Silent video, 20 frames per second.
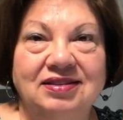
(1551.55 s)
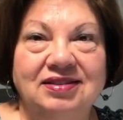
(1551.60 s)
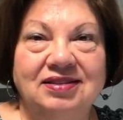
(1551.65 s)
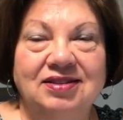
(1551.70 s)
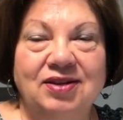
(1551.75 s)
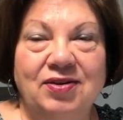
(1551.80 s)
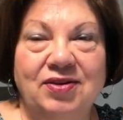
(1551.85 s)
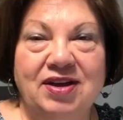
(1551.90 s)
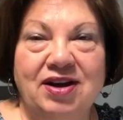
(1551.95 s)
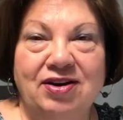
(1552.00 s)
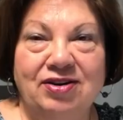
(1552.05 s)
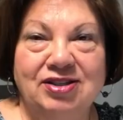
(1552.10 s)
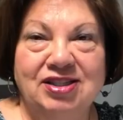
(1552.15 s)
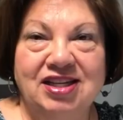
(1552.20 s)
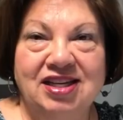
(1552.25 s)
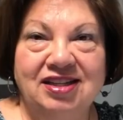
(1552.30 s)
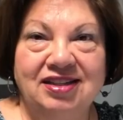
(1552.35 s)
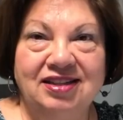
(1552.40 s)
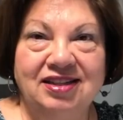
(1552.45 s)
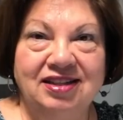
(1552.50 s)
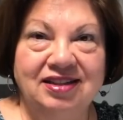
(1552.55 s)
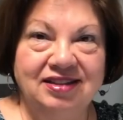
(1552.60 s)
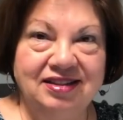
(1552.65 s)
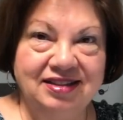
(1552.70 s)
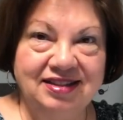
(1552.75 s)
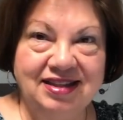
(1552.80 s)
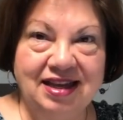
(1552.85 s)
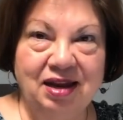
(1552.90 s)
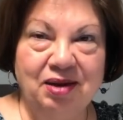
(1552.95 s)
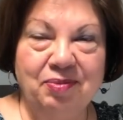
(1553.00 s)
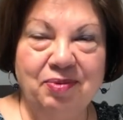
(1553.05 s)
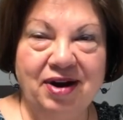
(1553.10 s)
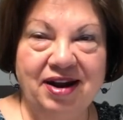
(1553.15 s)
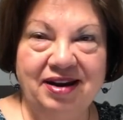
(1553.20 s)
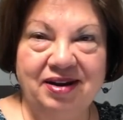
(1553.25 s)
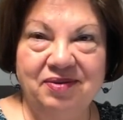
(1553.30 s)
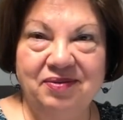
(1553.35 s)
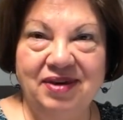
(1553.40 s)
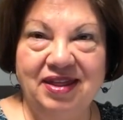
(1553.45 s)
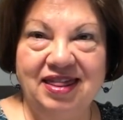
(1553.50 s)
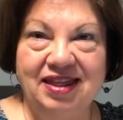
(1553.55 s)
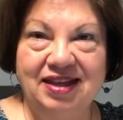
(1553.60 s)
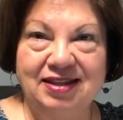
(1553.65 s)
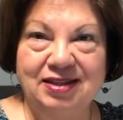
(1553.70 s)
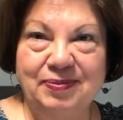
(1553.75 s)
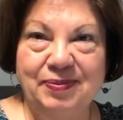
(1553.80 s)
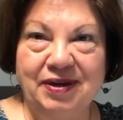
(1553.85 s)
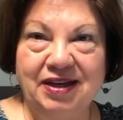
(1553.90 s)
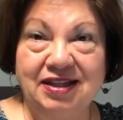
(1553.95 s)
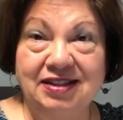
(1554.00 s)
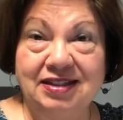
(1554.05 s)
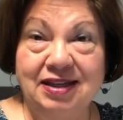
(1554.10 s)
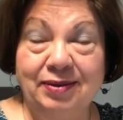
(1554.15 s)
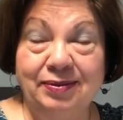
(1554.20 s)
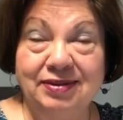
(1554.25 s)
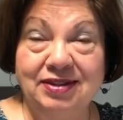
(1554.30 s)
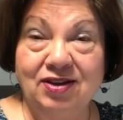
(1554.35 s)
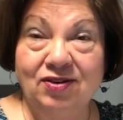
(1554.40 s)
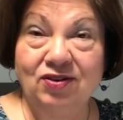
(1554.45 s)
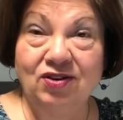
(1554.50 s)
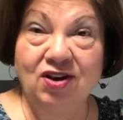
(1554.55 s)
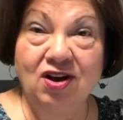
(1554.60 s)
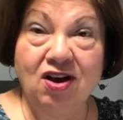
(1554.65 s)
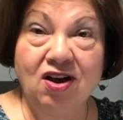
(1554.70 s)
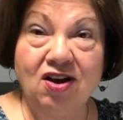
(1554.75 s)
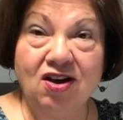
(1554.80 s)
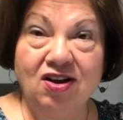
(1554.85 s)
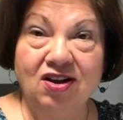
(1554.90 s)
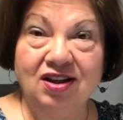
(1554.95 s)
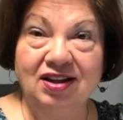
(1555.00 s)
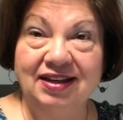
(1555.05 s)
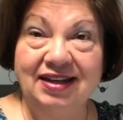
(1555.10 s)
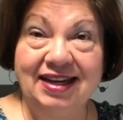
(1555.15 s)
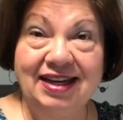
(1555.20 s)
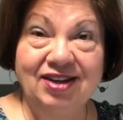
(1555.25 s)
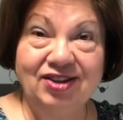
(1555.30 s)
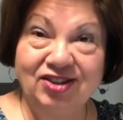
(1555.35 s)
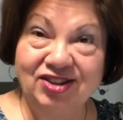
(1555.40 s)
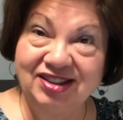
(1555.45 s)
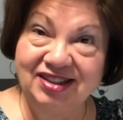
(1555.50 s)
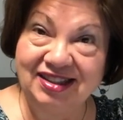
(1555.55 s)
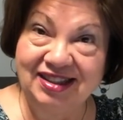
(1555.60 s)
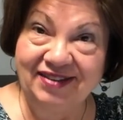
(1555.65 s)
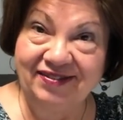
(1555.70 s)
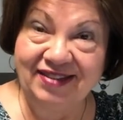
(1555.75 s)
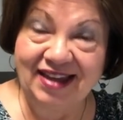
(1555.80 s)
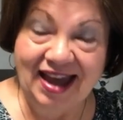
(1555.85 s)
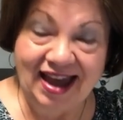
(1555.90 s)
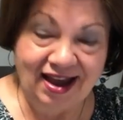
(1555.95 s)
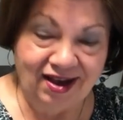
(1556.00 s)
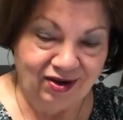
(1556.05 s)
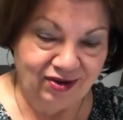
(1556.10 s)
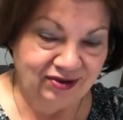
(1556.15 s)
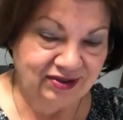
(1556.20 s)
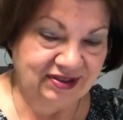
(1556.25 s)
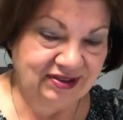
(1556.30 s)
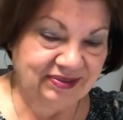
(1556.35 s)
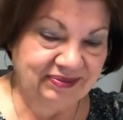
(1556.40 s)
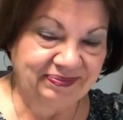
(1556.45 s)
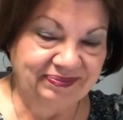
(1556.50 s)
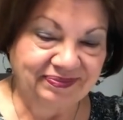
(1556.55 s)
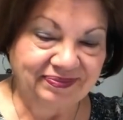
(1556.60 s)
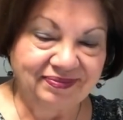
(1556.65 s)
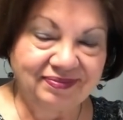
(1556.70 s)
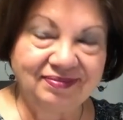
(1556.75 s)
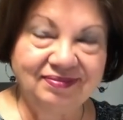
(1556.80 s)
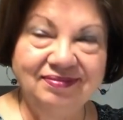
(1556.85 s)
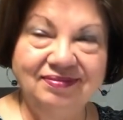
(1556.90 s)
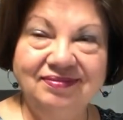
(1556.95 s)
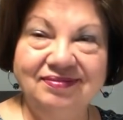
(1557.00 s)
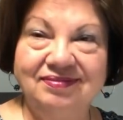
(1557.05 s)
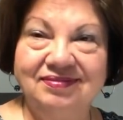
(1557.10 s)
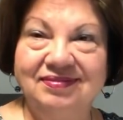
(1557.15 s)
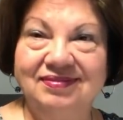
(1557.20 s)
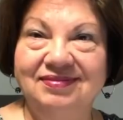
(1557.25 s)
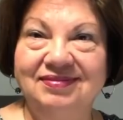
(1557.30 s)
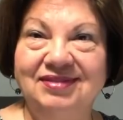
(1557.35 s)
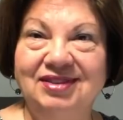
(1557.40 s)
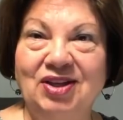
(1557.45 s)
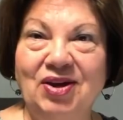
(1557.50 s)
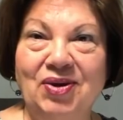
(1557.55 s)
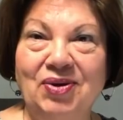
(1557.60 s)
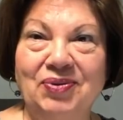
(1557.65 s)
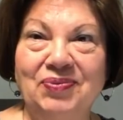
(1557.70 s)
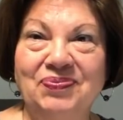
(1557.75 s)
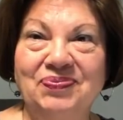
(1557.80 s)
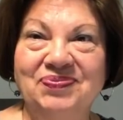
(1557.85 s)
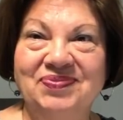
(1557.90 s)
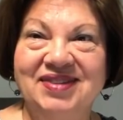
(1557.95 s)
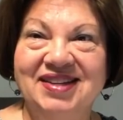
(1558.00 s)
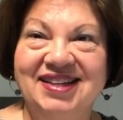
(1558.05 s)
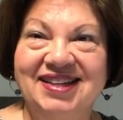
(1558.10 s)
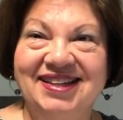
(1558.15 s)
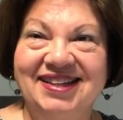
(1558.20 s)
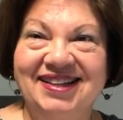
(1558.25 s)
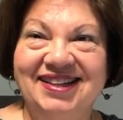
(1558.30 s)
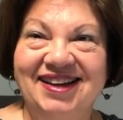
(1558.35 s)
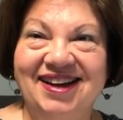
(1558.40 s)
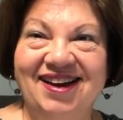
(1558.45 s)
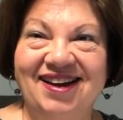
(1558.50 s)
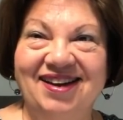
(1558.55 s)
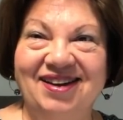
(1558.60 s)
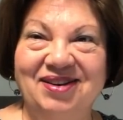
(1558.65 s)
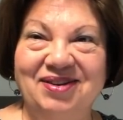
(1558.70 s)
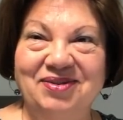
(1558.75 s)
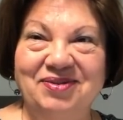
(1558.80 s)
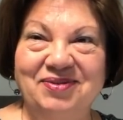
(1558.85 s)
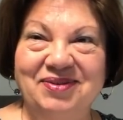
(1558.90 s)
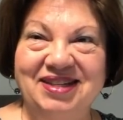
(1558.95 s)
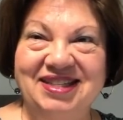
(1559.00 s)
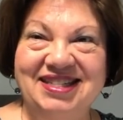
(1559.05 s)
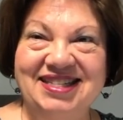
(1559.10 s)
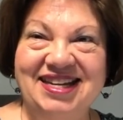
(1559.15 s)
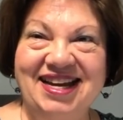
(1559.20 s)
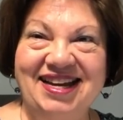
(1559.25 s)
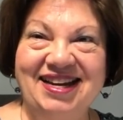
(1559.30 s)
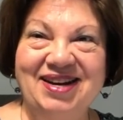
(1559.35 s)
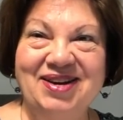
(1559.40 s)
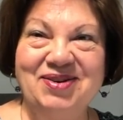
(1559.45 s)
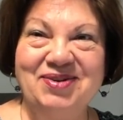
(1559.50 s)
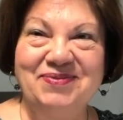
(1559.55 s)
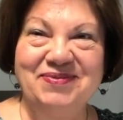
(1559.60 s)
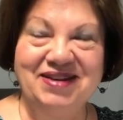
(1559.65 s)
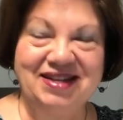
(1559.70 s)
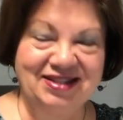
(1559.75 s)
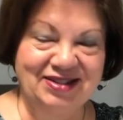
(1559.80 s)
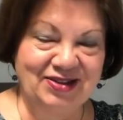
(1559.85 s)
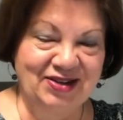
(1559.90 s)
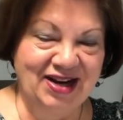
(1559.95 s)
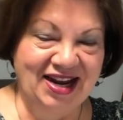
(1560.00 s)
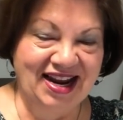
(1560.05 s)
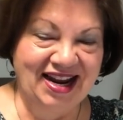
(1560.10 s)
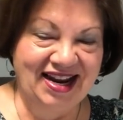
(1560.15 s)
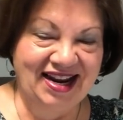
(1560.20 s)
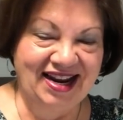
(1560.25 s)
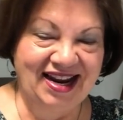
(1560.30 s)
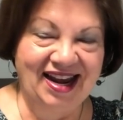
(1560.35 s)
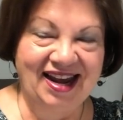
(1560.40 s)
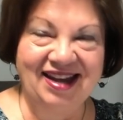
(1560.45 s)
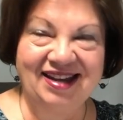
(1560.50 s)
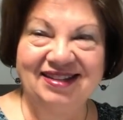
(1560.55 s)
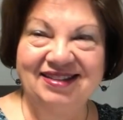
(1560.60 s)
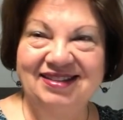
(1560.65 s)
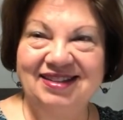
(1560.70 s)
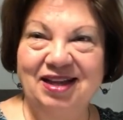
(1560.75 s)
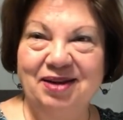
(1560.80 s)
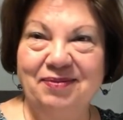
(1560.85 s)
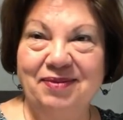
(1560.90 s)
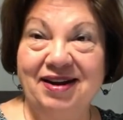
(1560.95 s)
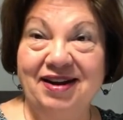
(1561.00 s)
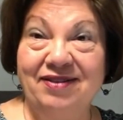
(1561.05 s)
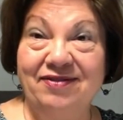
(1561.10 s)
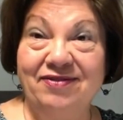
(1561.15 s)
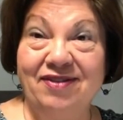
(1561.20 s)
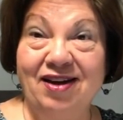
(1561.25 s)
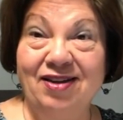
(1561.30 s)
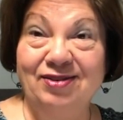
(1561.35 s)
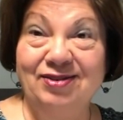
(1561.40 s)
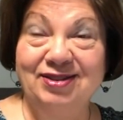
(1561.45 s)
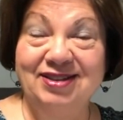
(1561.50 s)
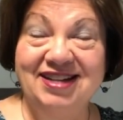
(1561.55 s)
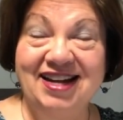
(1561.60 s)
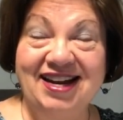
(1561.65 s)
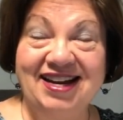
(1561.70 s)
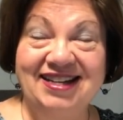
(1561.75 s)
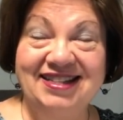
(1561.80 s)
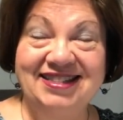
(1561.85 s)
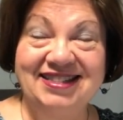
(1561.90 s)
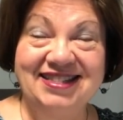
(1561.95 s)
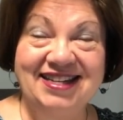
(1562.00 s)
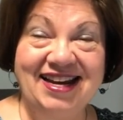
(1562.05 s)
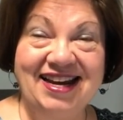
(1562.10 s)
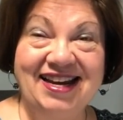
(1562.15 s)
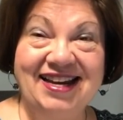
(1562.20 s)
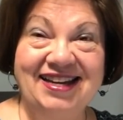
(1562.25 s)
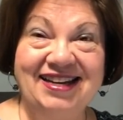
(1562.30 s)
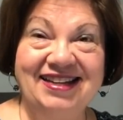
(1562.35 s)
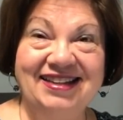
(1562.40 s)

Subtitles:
so that our son could celebrate it with us because he was on call and he couldn't leave the house. So we stayed home yesterday and celebrated Father's Day instead,